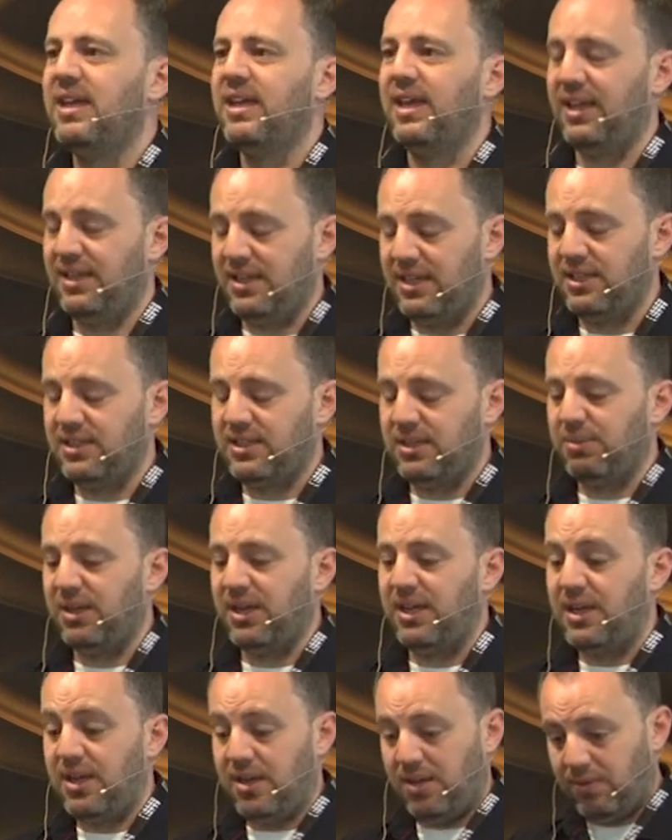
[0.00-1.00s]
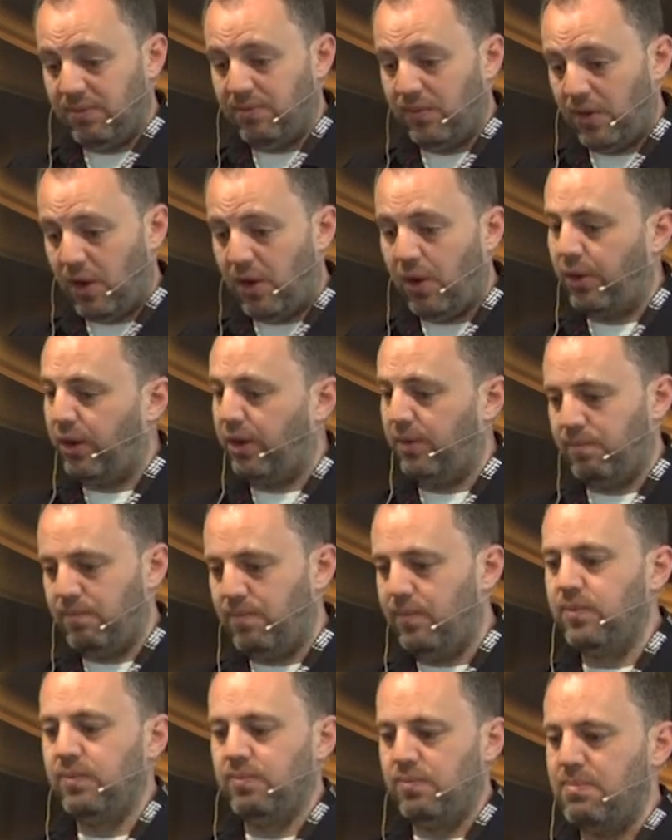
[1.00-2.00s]
It needs to be, on a
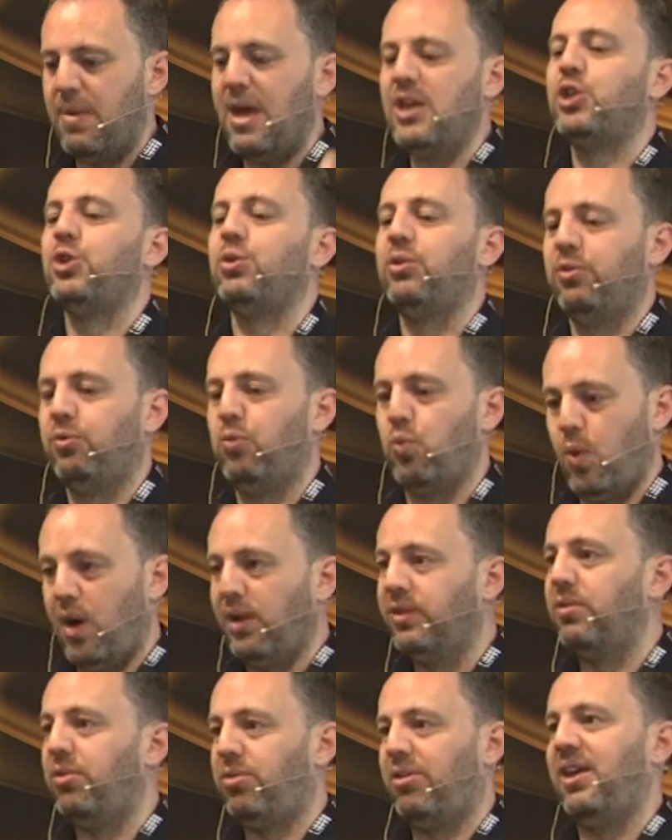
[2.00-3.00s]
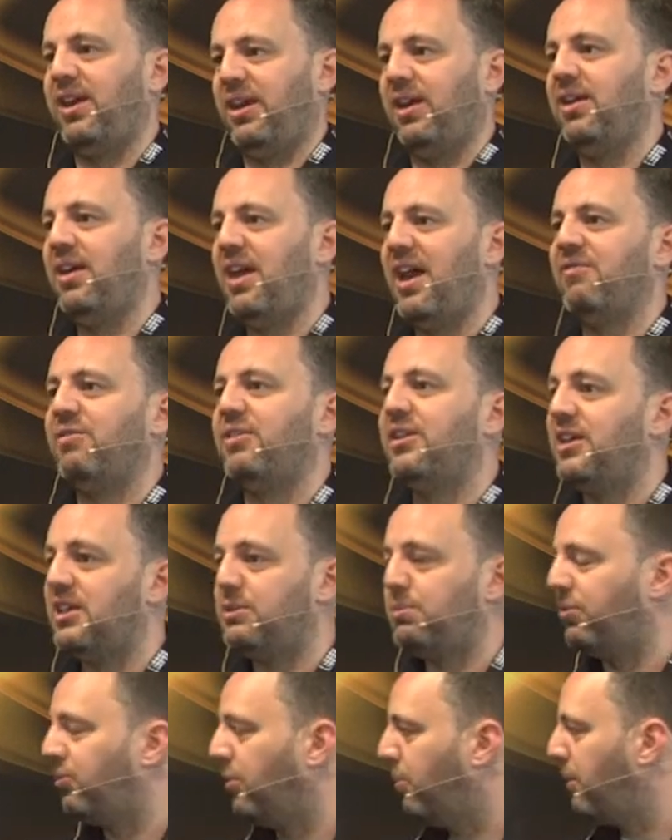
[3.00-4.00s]
measure of one thing,
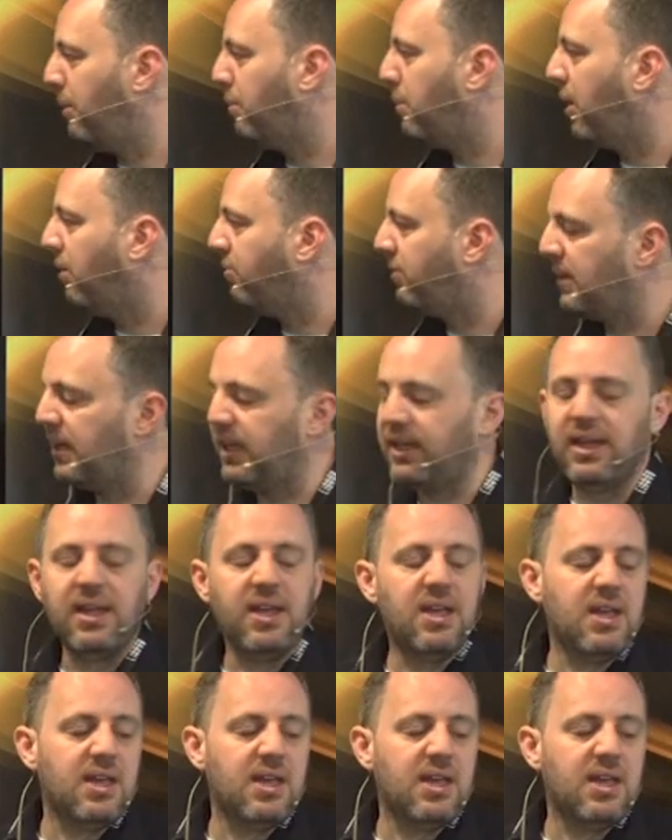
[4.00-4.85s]
everything's performing perfectly.